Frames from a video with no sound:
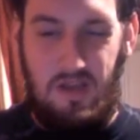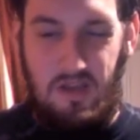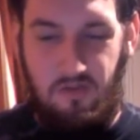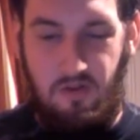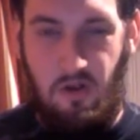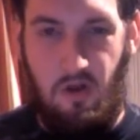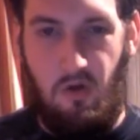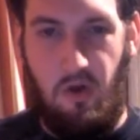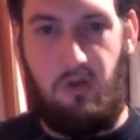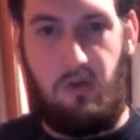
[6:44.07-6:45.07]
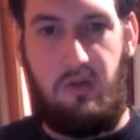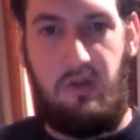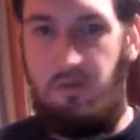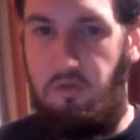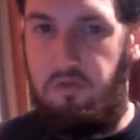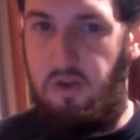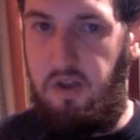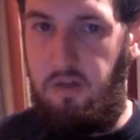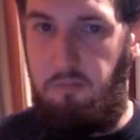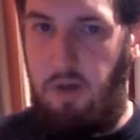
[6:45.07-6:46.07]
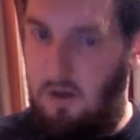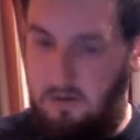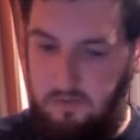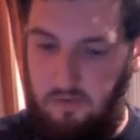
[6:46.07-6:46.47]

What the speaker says: even though I don't get the unified inbox,